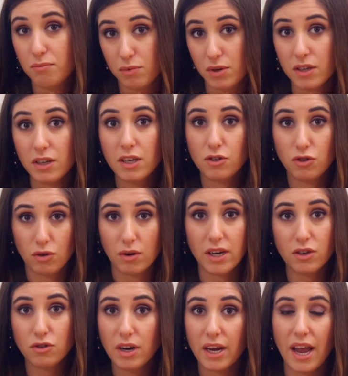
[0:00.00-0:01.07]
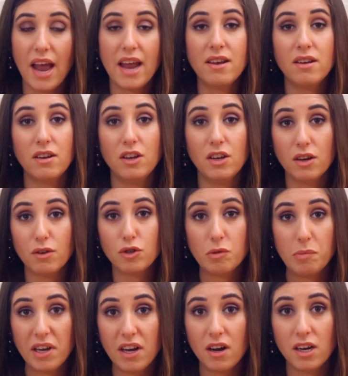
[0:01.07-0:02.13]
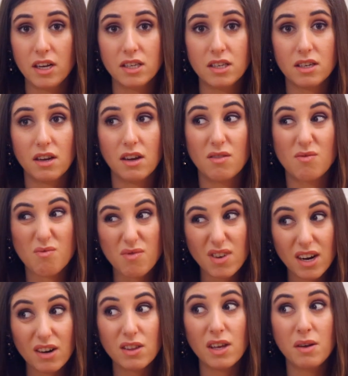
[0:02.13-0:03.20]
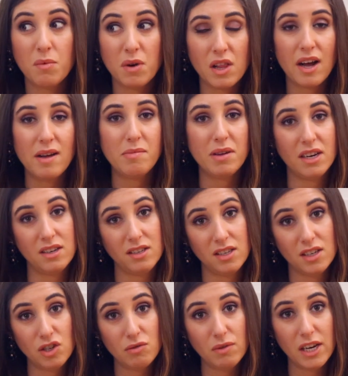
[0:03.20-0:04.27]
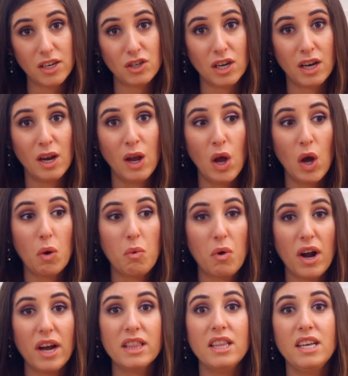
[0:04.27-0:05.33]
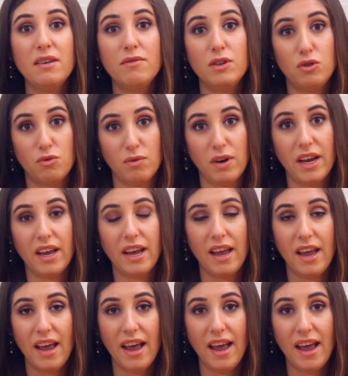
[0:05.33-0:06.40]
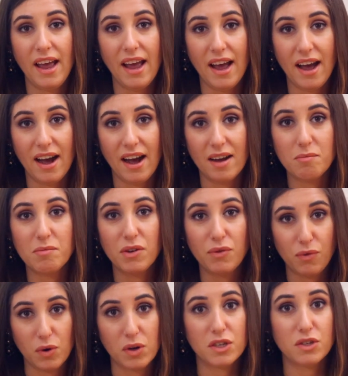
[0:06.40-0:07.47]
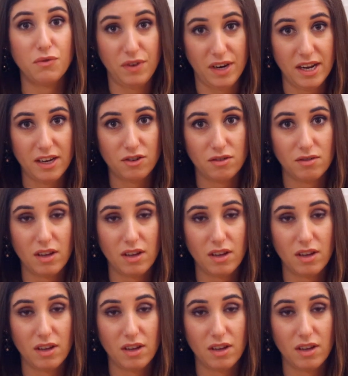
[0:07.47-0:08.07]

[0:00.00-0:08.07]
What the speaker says: really enjoy a drink. And, to be honest, rarely will I be in a situation where I leave a drink before it's finished.